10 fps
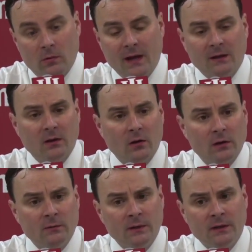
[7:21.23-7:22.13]
Well, we got the
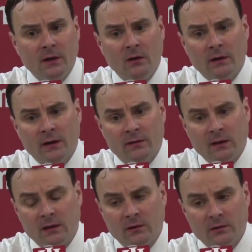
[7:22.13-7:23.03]
early window, and I
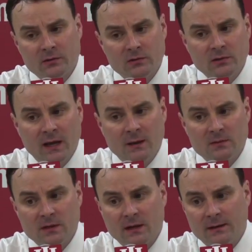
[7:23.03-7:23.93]
think, you know, those two
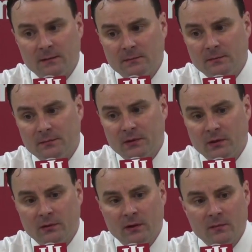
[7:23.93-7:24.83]
games,
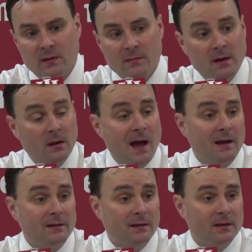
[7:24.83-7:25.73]
they meant a
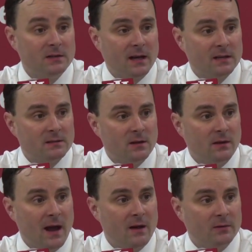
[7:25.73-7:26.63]
lot. You know, as you guys know
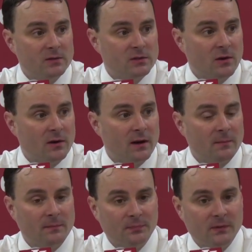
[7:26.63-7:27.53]
now, once you start
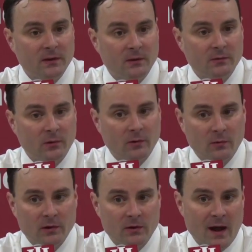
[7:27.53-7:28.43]
up, you know,
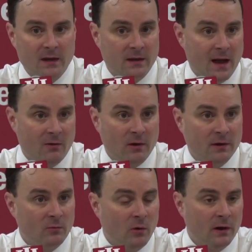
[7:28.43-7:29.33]
where you're at, you got
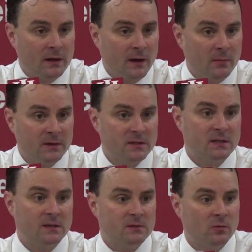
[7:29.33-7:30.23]
1-1. You got a bunch of
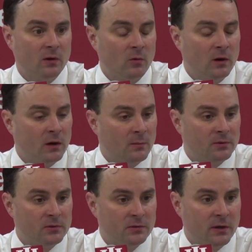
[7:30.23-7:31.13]
teams at 1-1, a
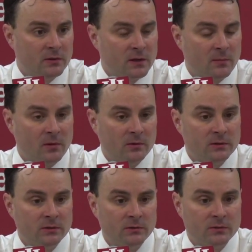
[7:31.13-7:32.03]
couple 2-0s, a couple
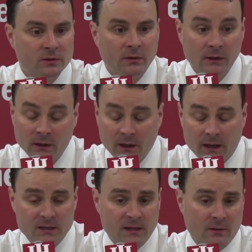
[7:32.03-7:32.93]
0-2s. So
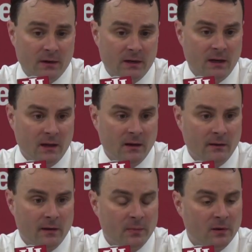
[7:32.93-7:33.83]
as you get ready to get
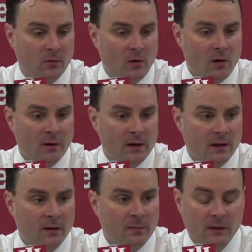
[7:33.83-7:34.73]
geared up here, we're already
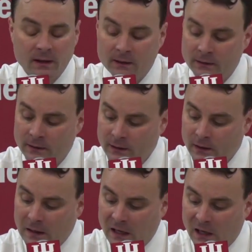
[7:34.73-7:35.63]
a couple in.
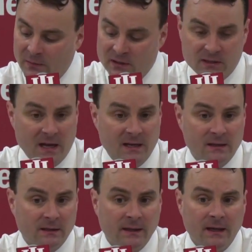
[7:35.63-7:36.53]
In
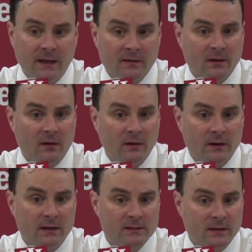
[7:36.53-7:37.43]
studying the league, I think our
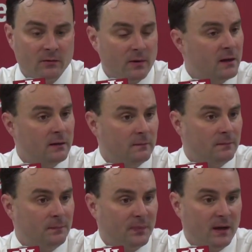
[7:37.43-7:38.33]
league is underrated.
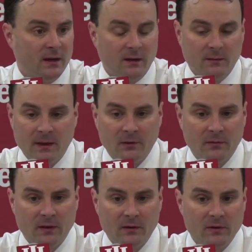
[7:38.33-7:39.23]
I
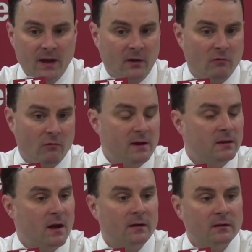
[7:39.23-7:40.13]
don't think we had a
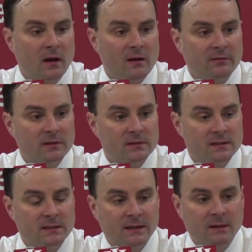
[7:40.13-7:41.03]
great non-conference
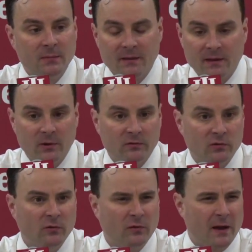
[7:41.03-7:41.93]
as a league, but I think we have
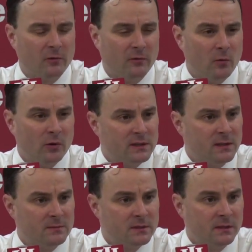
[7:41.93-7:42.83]
two Final Four
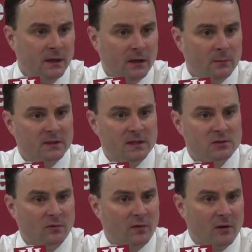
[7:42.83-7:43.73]
teams,
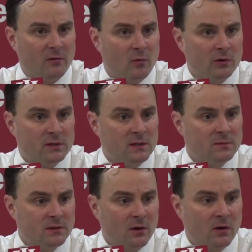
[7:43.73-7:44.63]
potential Final Four
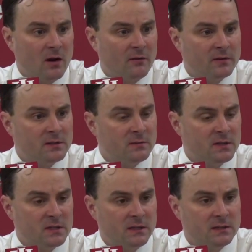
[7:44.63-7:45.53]
teams in our conference in
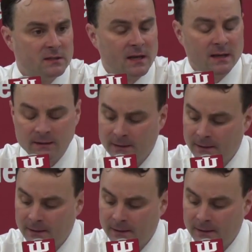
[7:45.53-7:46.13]
Michigan State